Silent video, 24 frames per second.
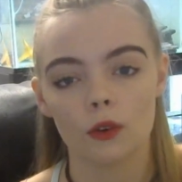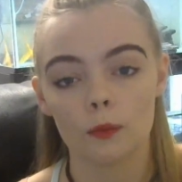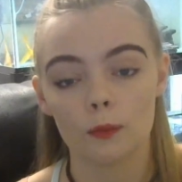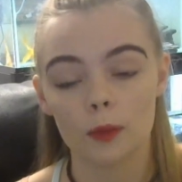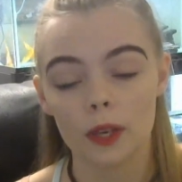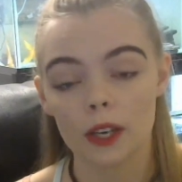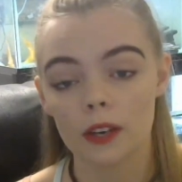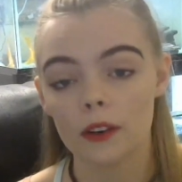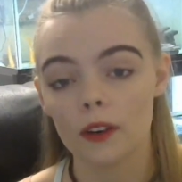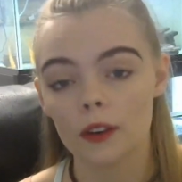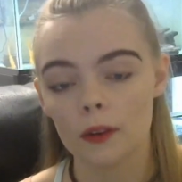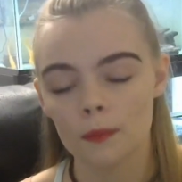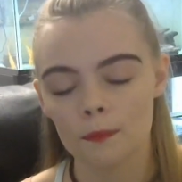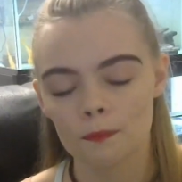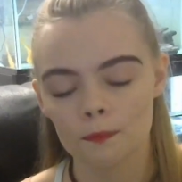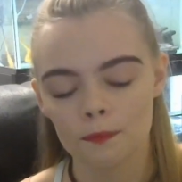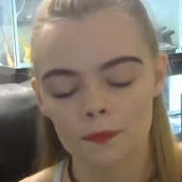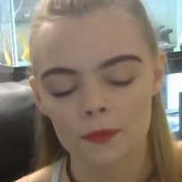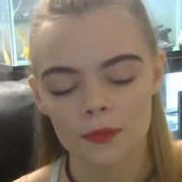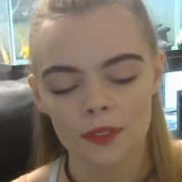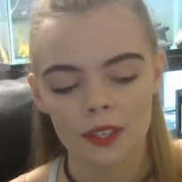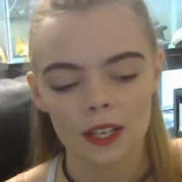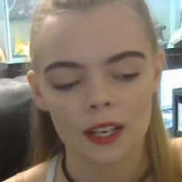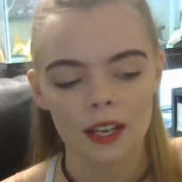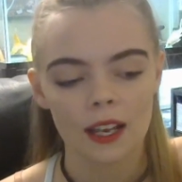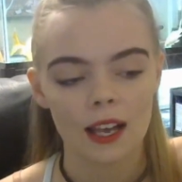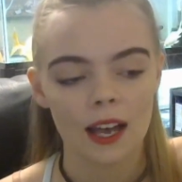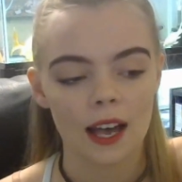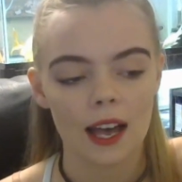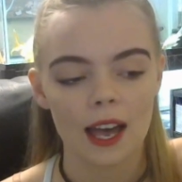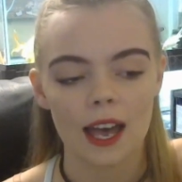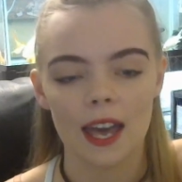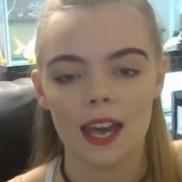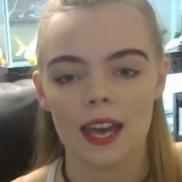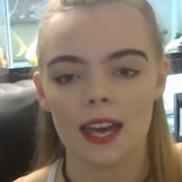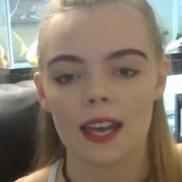bigger,
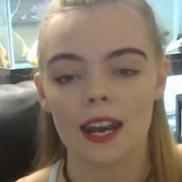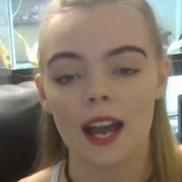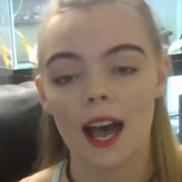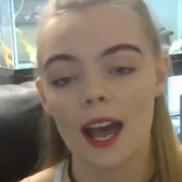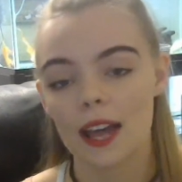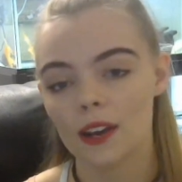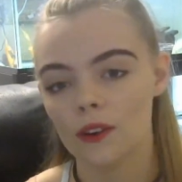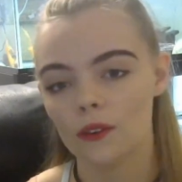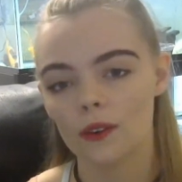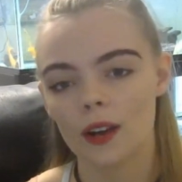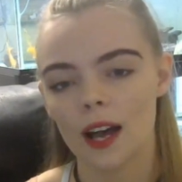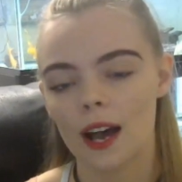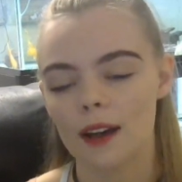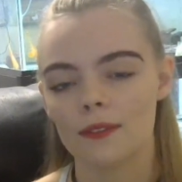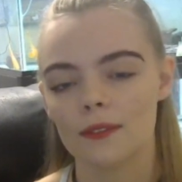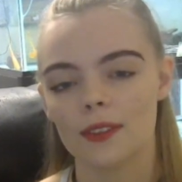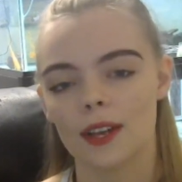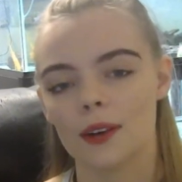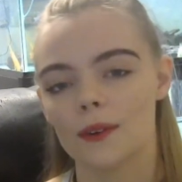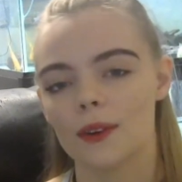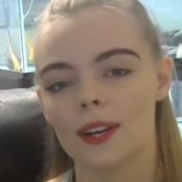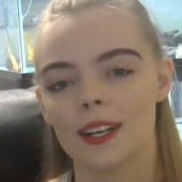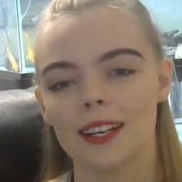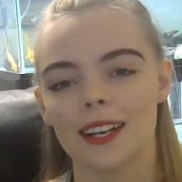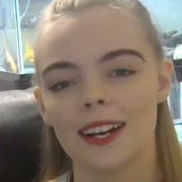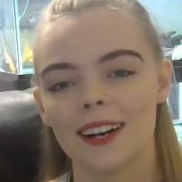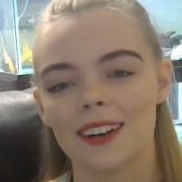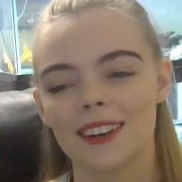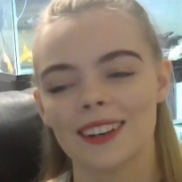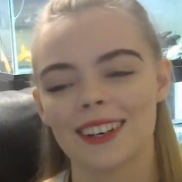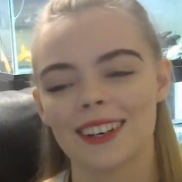and I don't have that right now.